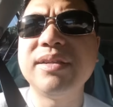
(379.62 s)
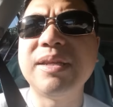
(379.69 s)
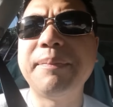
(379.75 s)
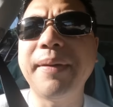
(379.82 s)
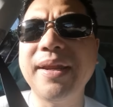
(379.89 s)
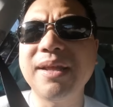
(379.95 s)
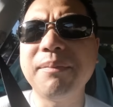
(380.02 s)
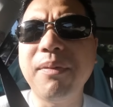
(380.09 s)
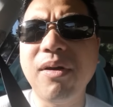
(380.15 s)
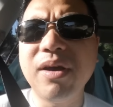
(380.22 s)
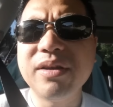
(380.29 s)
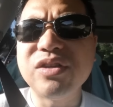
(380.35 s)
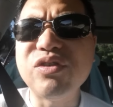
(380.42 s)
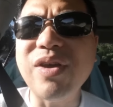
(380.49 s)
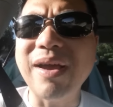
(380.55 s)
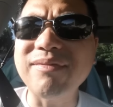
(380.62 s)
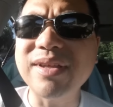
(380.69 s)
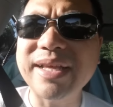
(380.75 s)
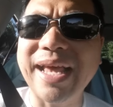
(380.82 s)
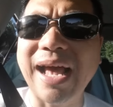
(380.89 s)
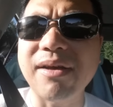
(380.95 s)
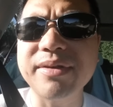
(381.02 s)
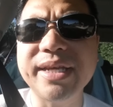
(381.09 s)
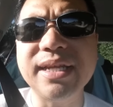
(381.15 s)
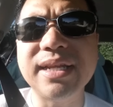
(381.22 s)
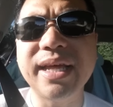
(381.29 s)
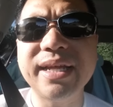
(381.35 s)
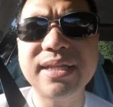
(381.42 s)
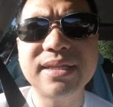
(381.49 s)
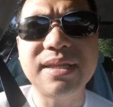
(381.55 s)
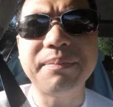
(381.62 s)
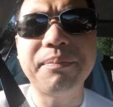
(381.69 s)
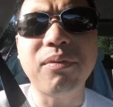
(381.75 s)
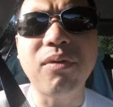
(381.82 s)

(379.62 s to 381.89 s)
depending upon, you have to calculate the